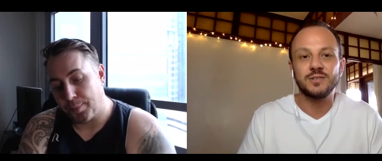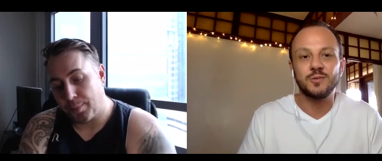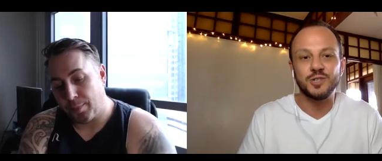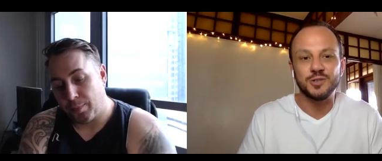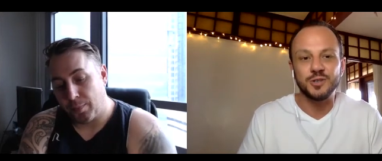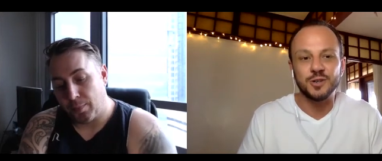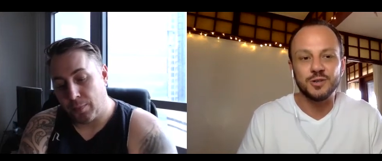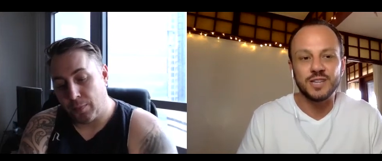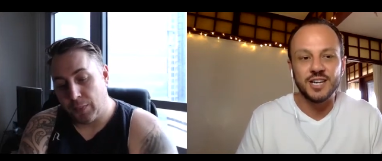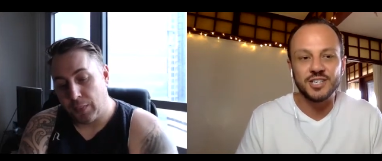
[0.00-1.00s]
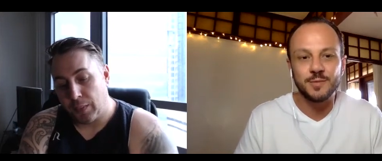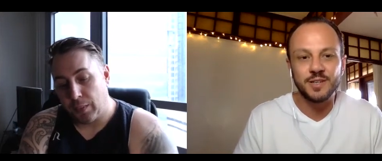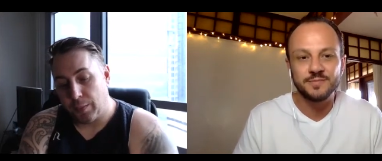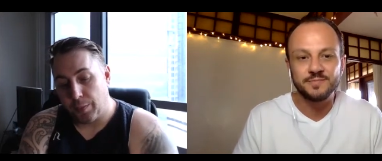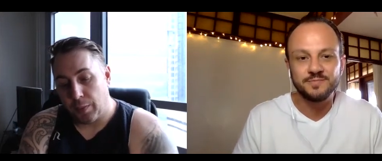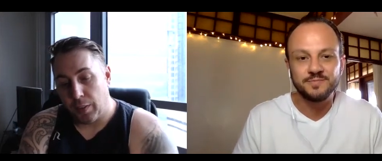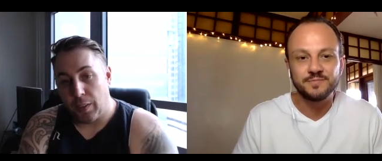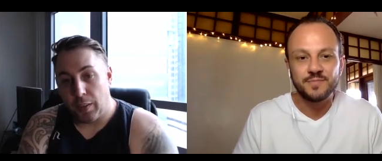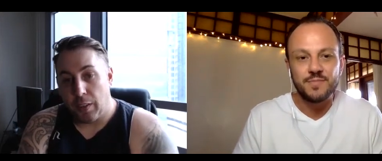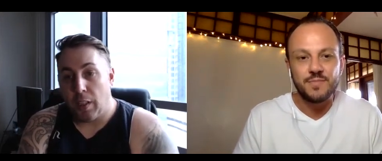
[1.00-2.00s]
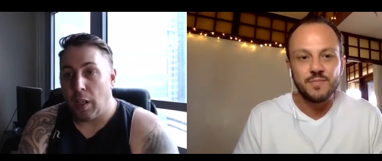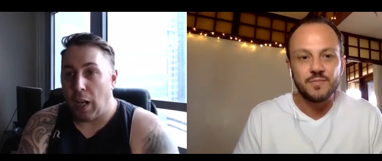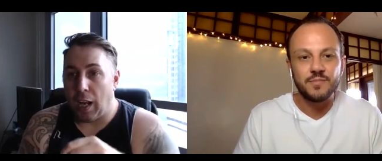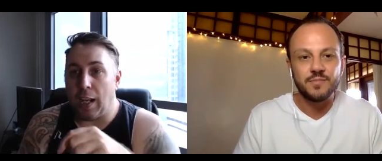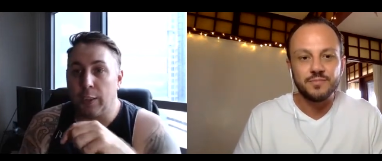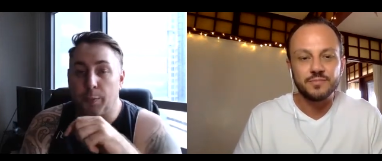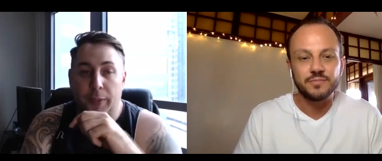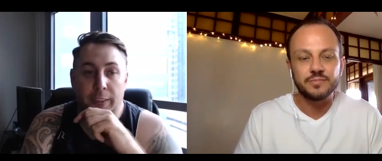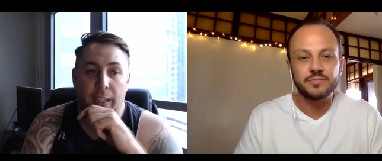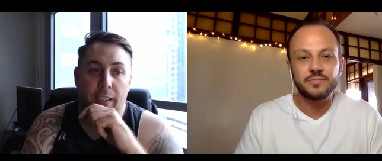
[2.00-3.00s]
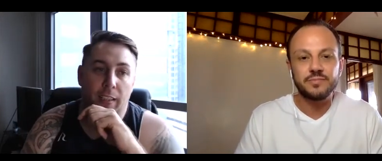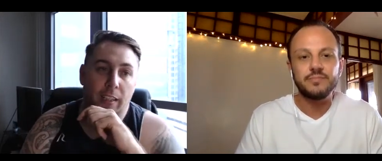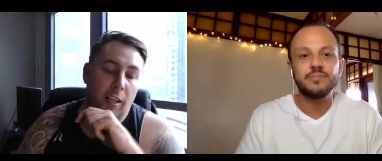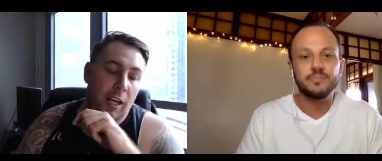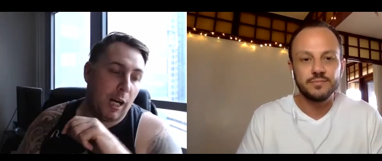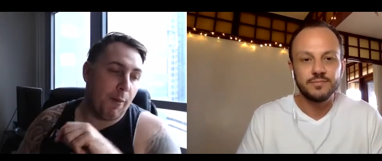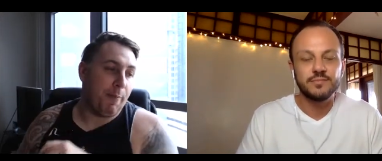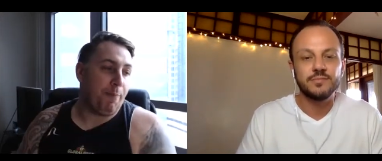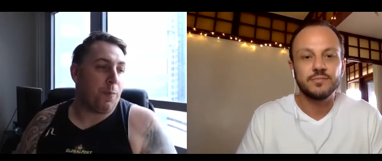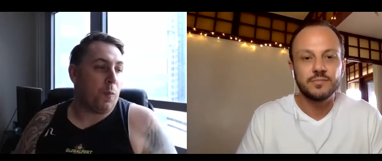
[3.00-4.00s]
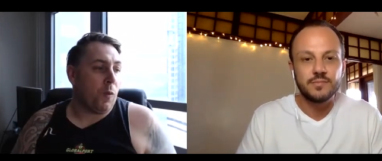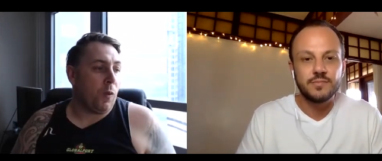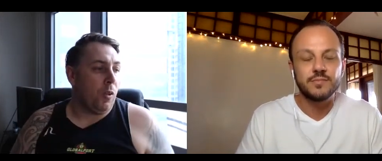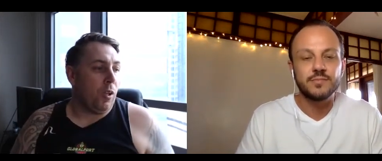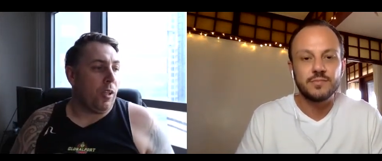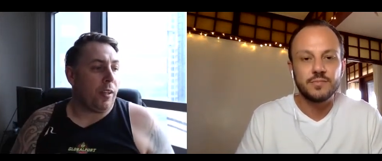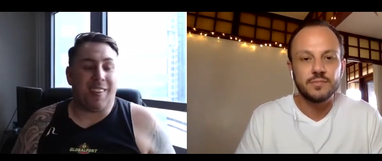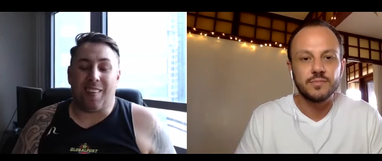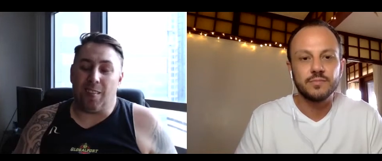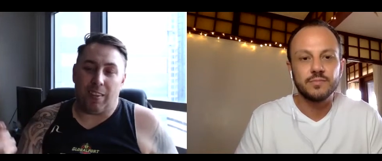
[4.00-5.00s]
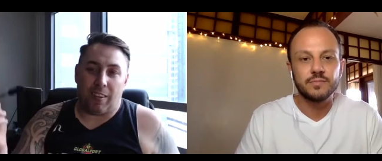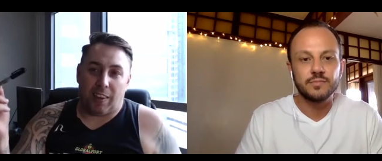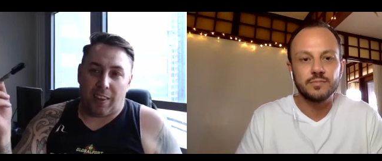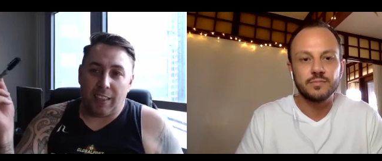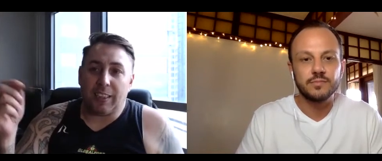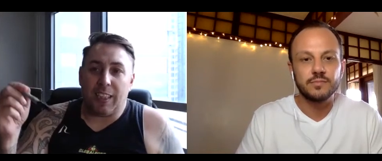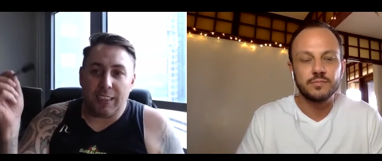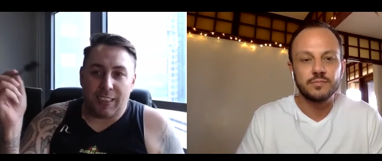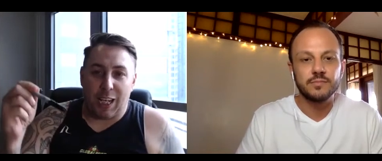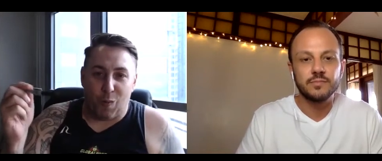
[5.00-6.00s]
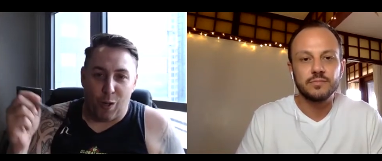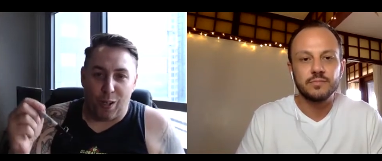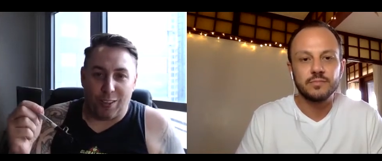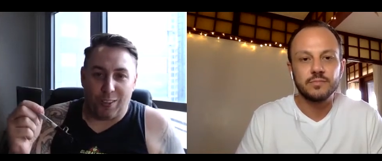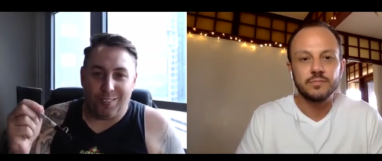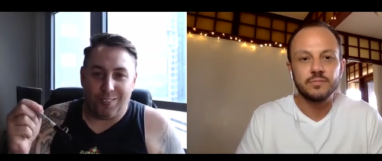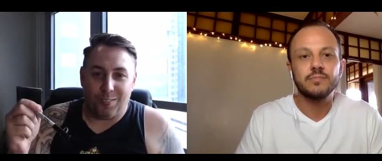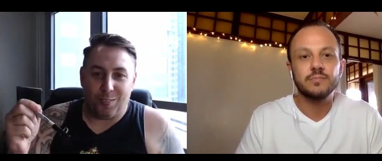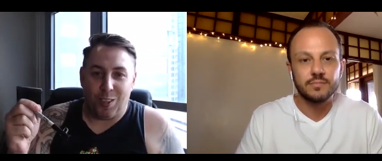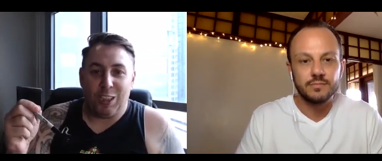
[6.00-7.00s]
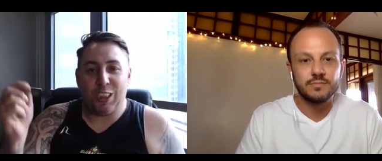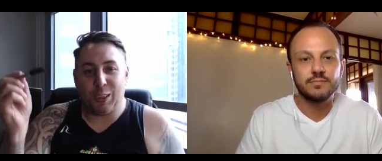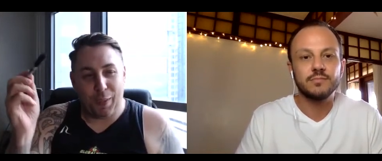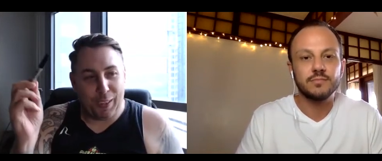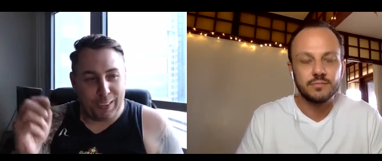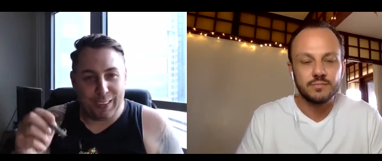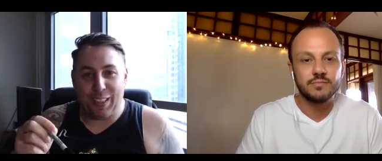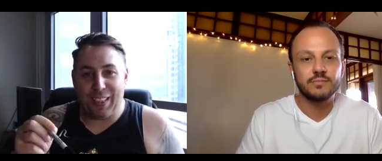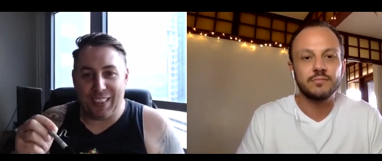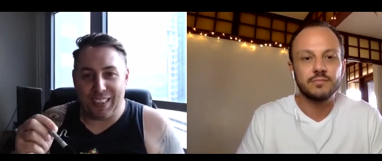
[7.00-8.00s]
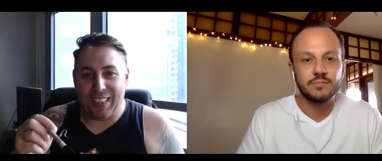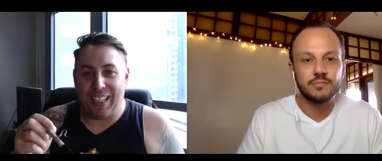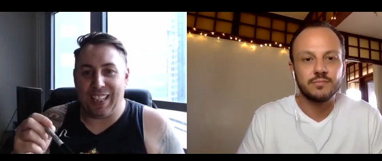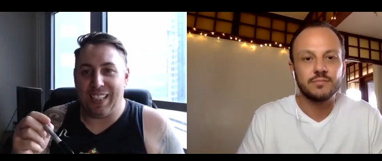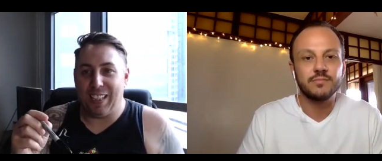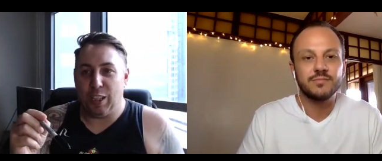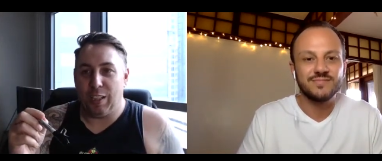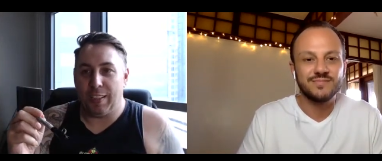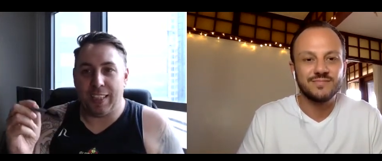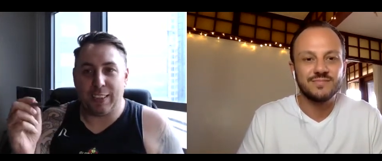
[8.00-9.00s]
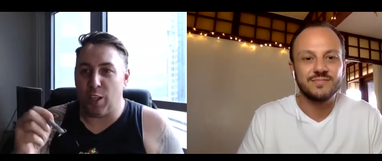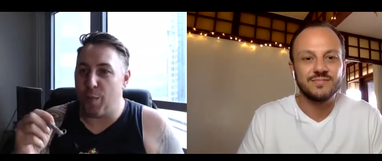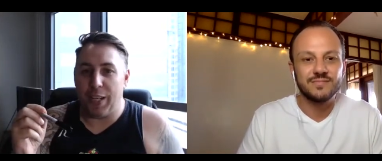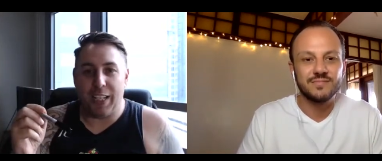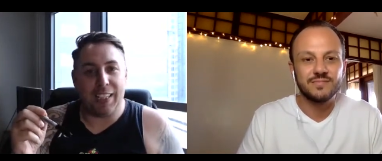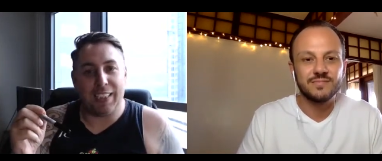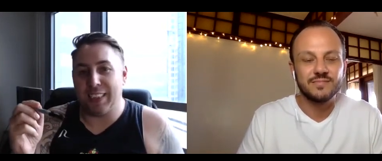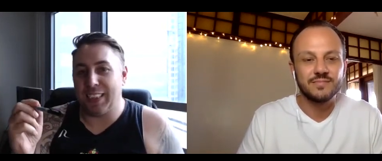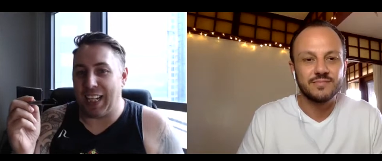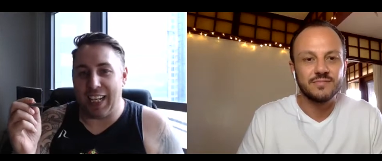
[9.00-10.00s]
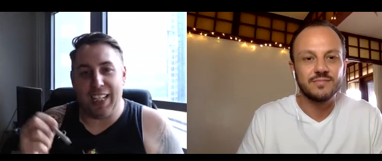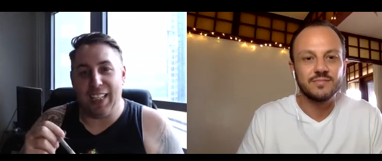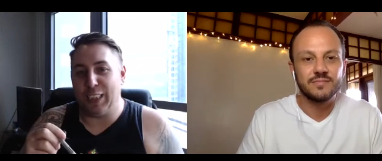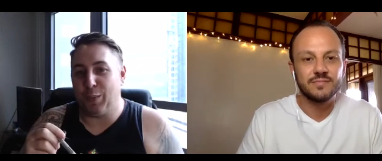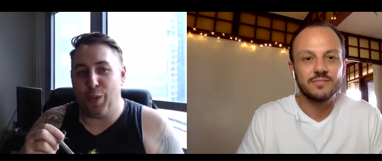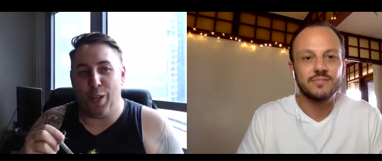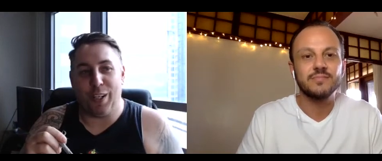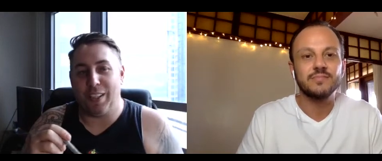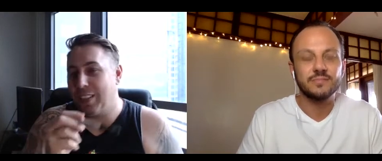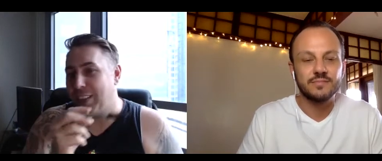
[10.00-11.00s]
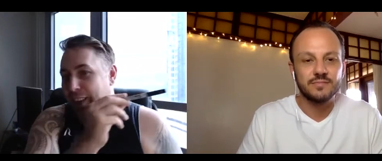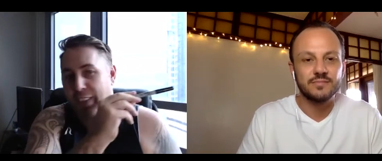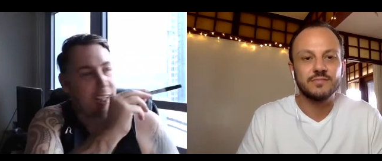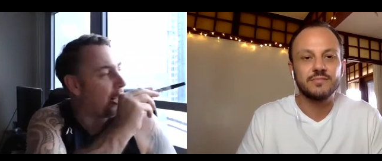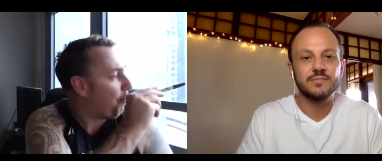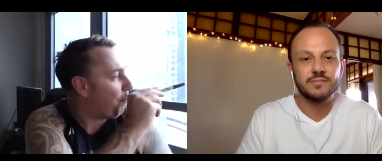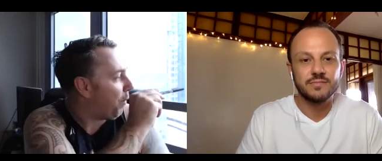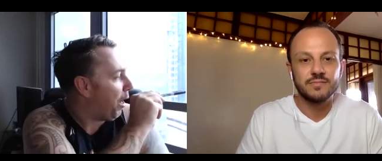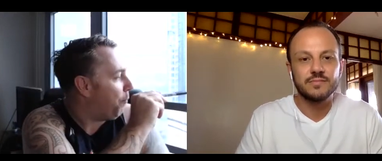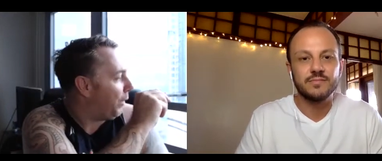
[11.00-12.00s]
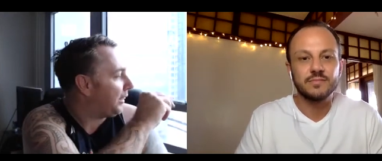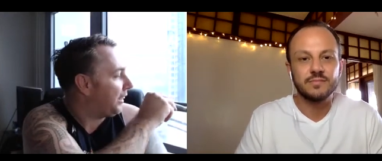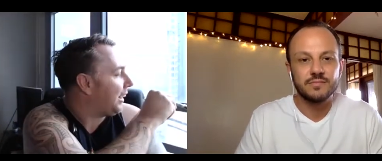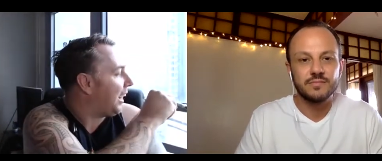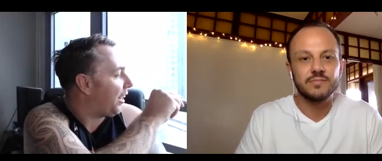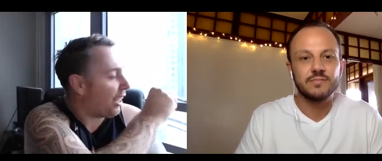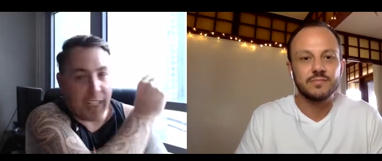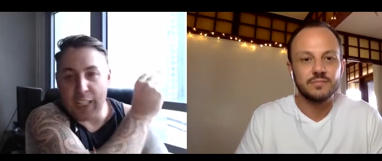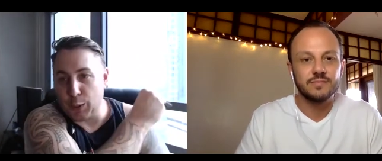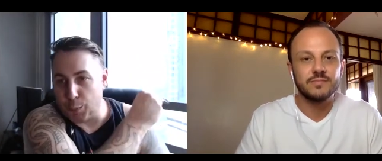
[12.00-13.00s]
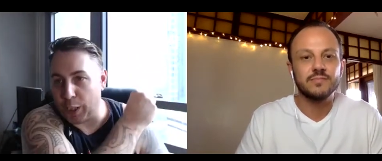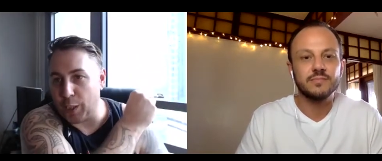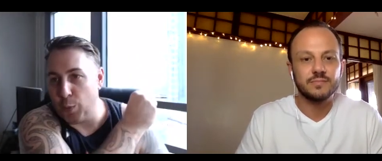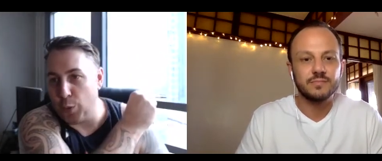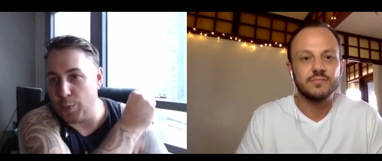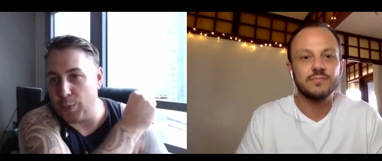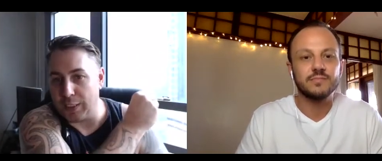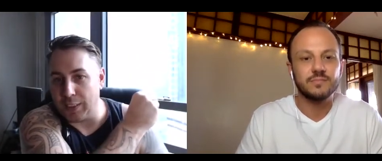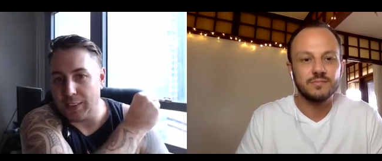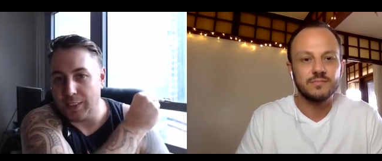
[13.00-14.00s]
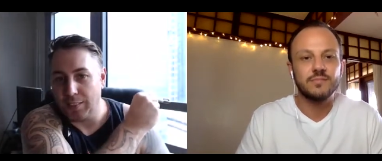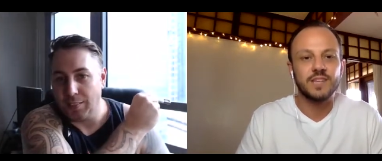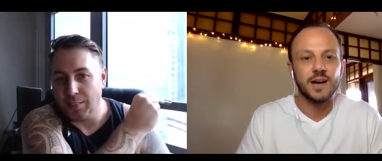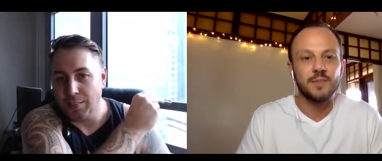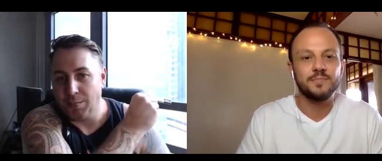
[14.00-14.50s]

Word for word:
Speaker 1: Would you agree with that,
Speaker 2: Jeremy? 100%. I, I mean, this does take work. Just because it's on the internet does not mean it doesn't take any less work than that a business down here that's a brick and mortar business. Yeah.